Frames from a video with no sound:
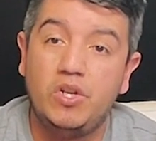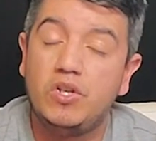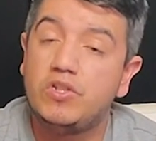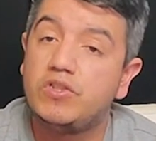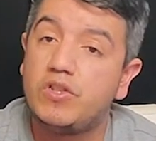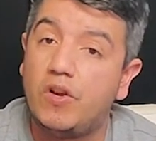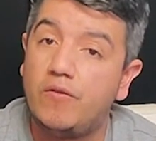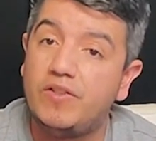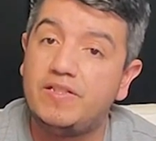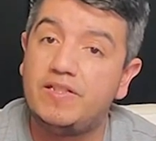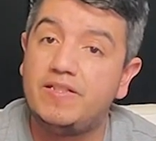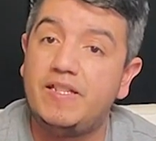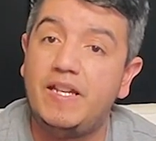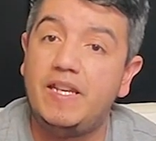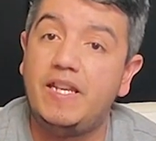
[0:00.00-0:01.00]
Service
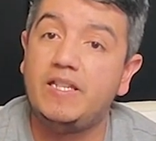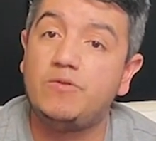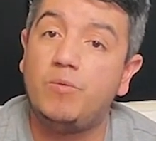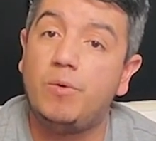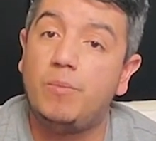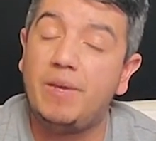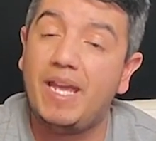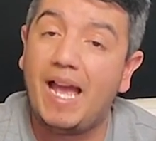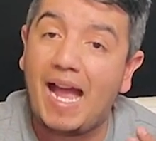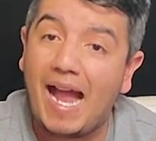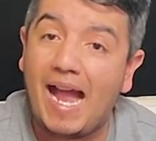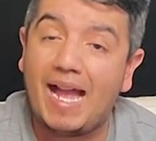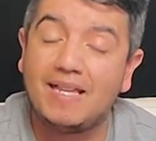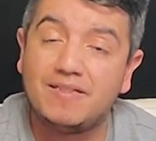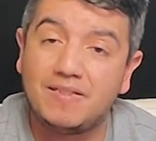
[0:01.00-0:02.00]
attendees will be
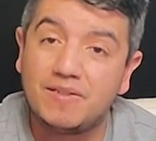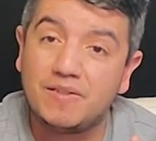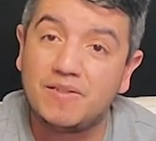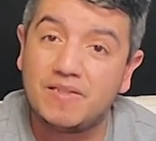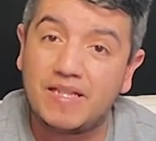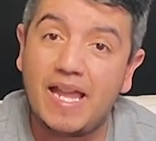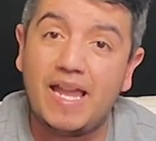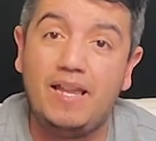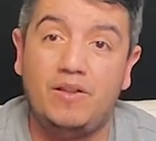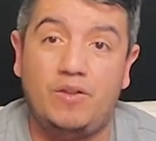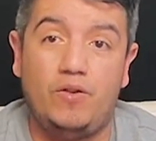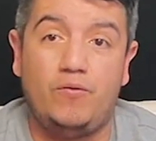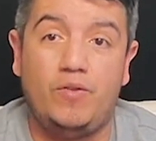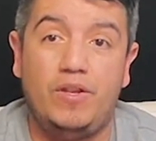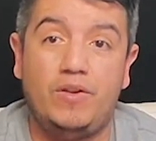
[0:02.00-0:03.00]
asked to stay in
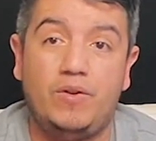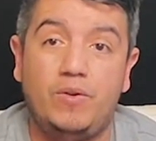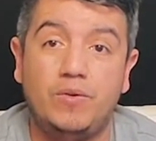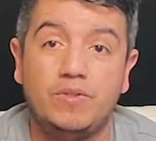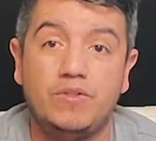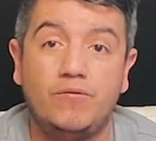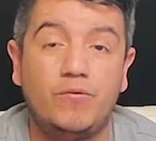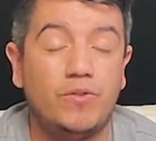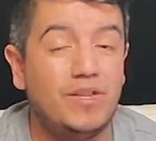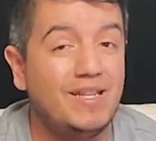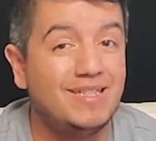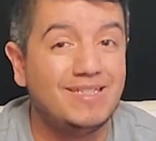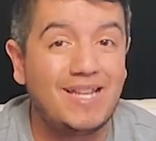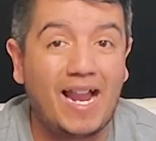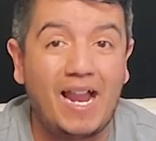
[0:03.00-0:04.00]
their vehicles for the
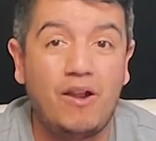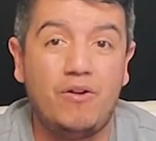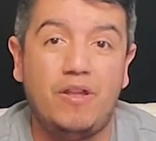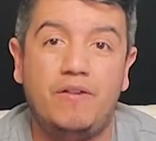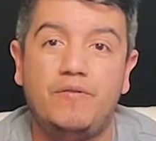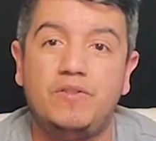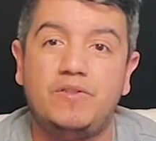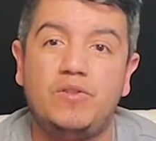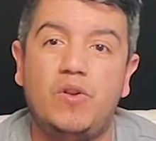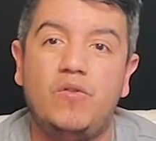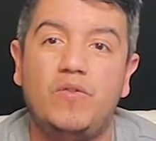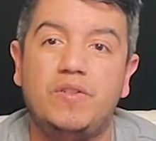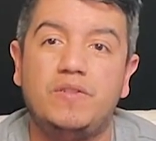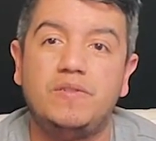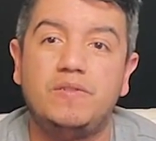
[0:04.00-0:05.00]
entirety of the
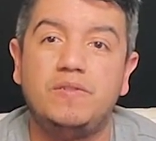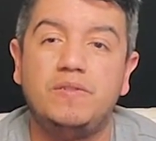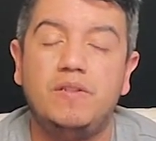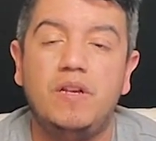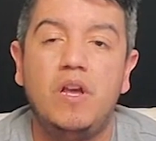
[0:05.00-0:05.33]
service.